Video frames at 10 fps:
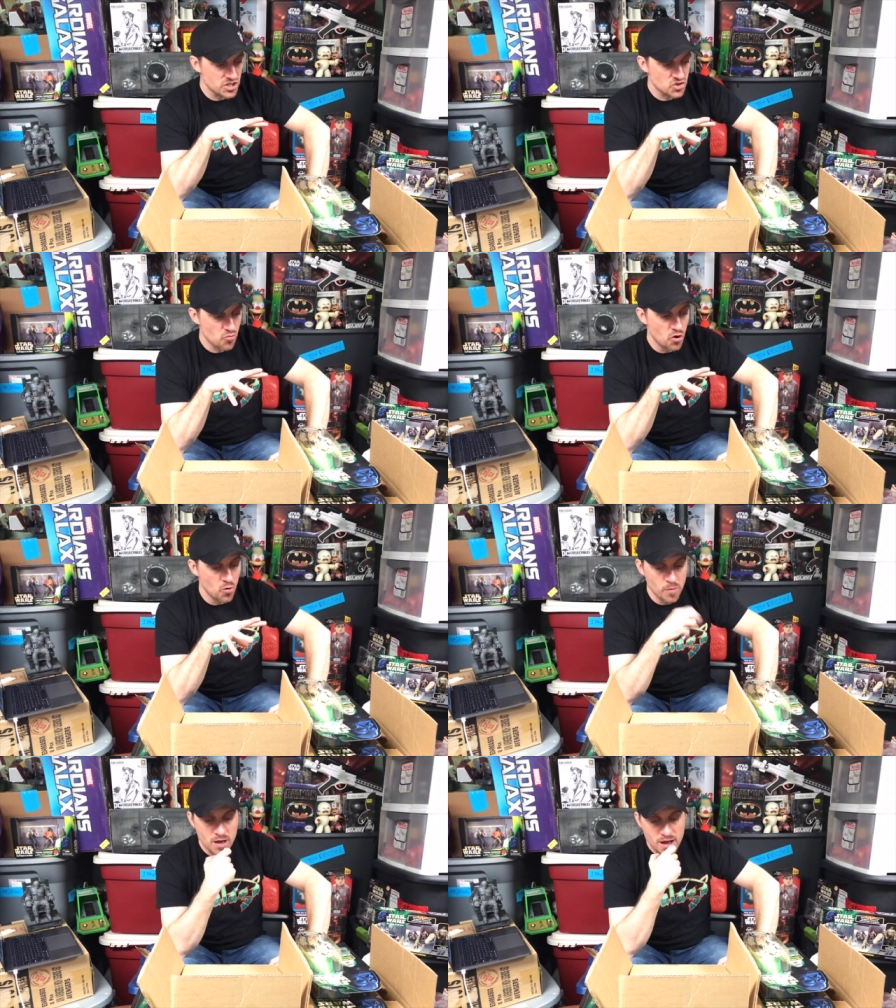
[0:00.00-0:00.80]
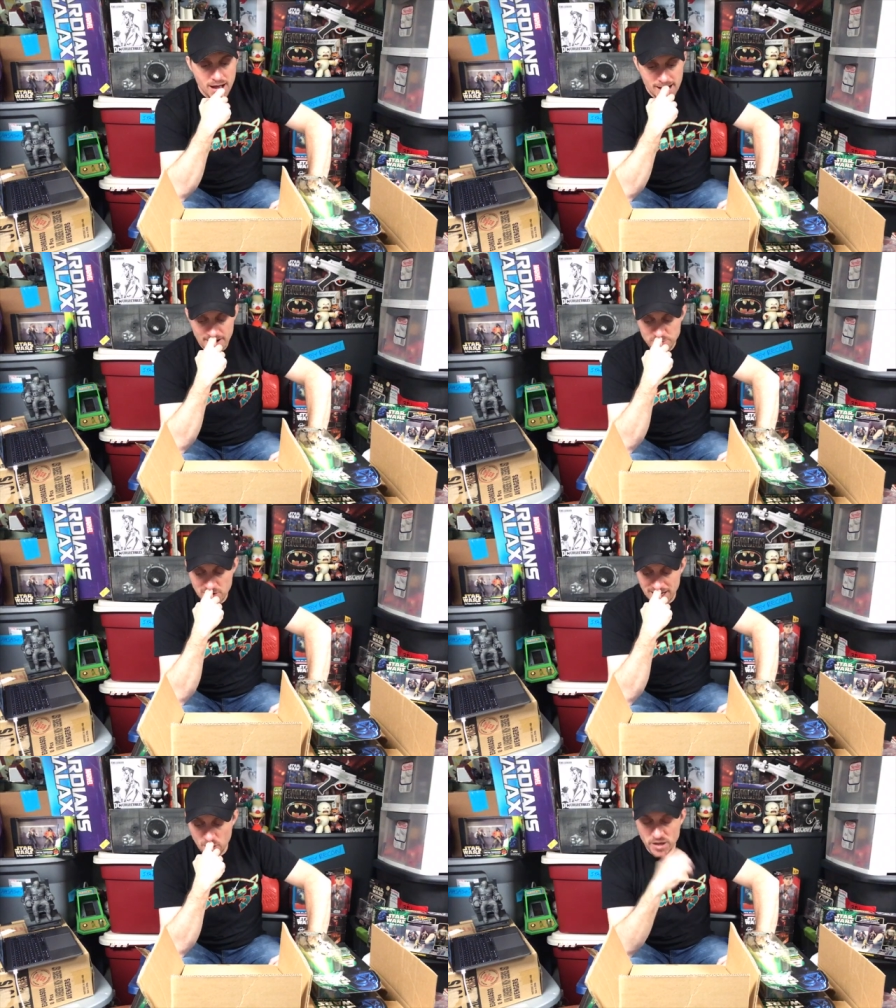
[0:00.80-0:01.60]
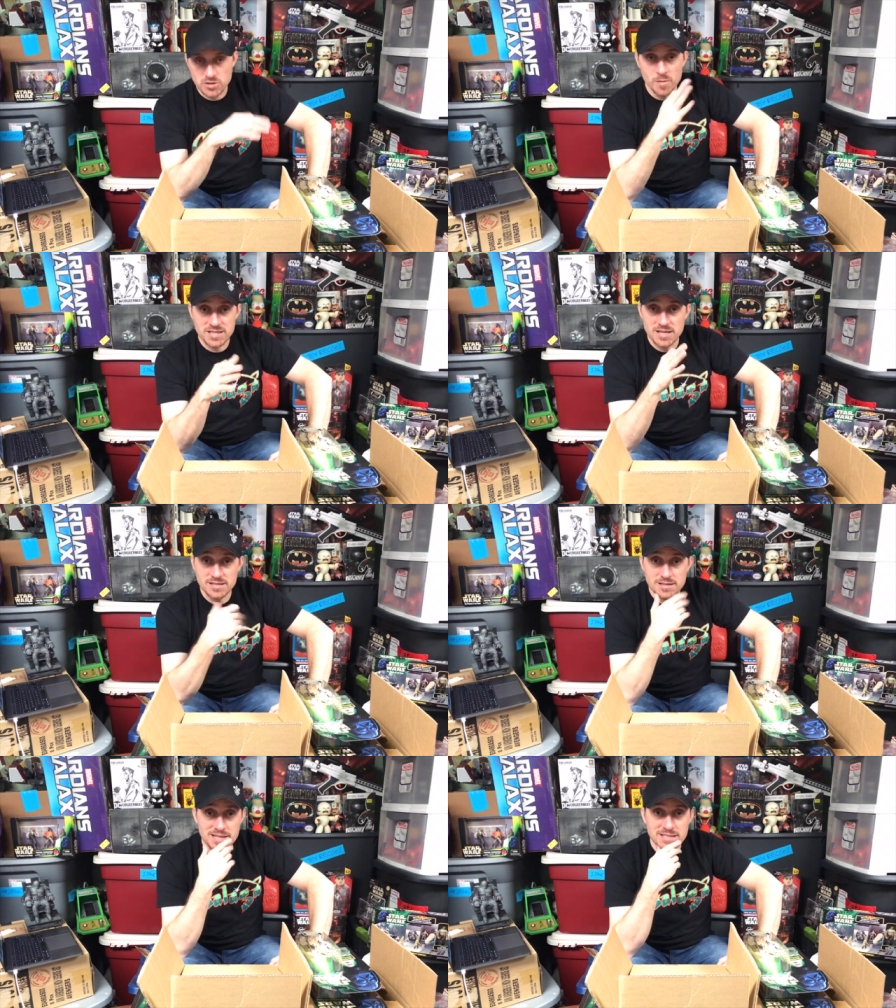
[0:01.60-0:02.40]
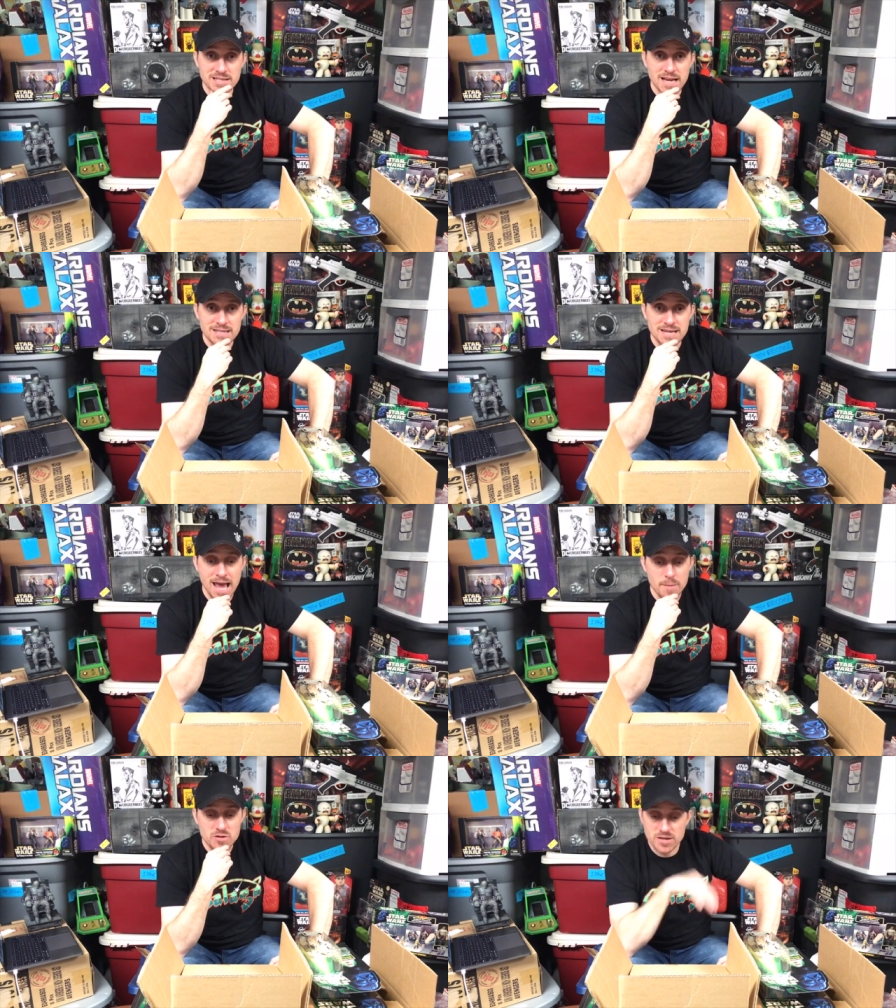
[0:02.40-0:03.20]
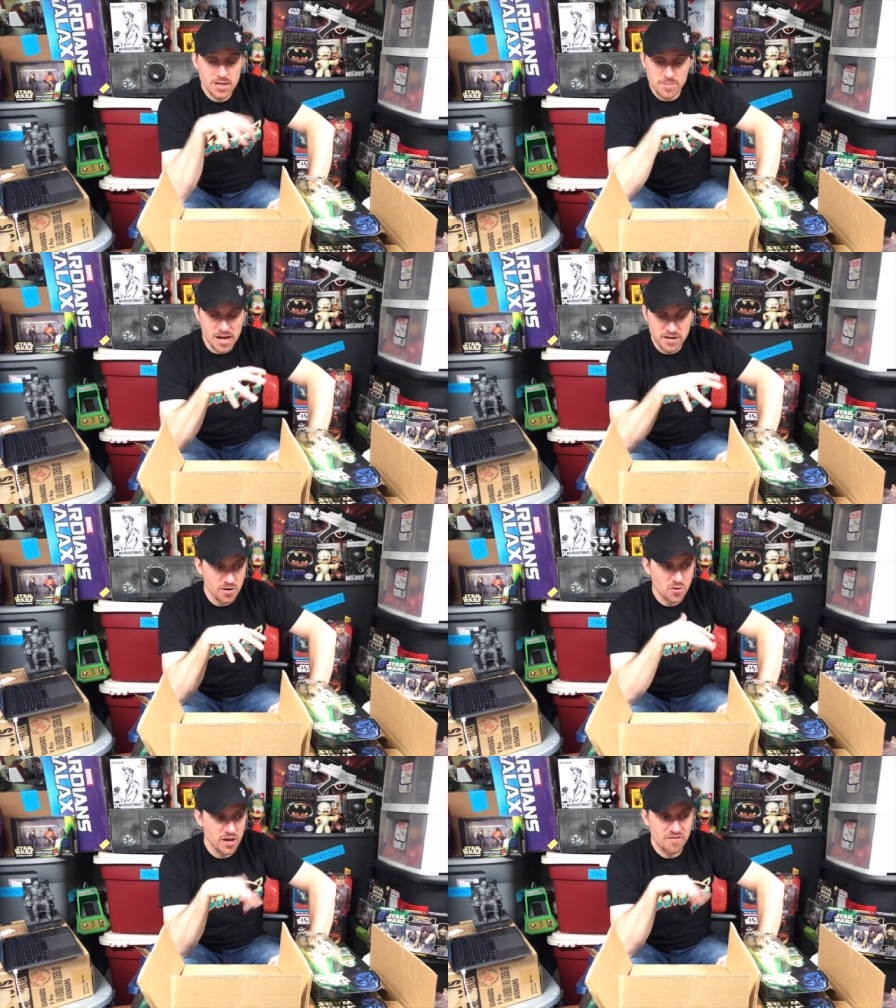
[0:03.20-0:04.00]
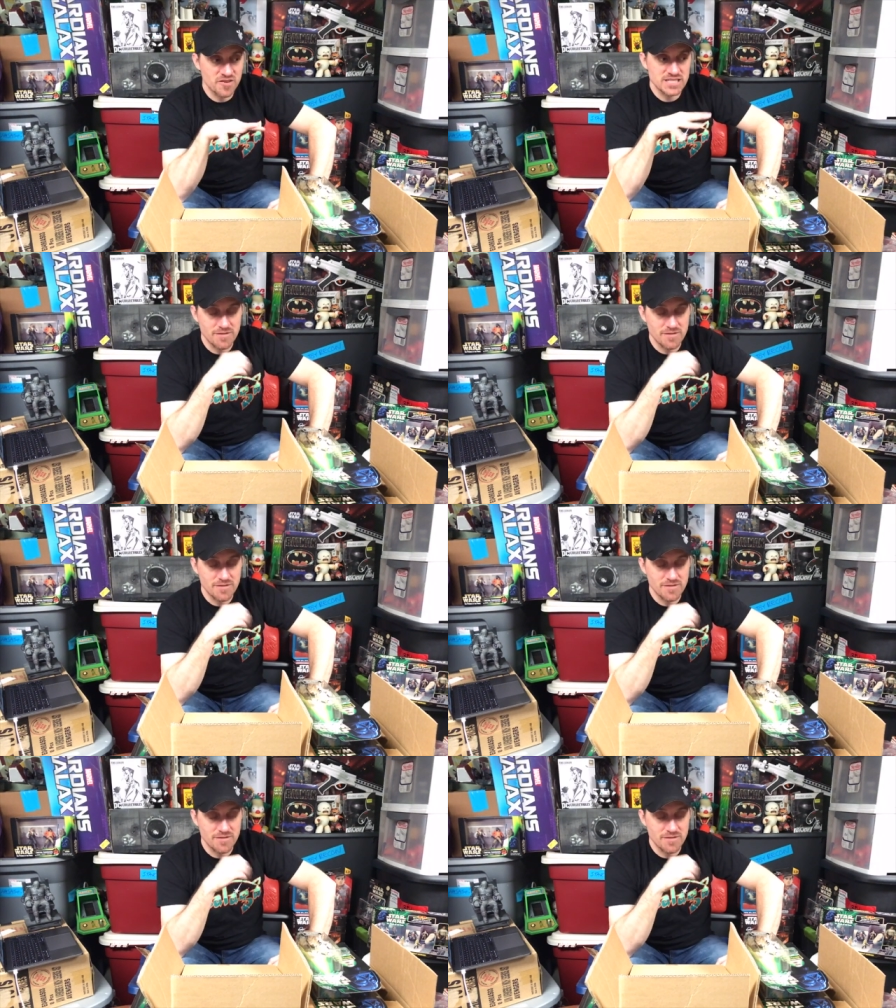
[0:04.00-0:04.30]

this room. So I got to wait till my son takes his next nap so I can come down here and quick fix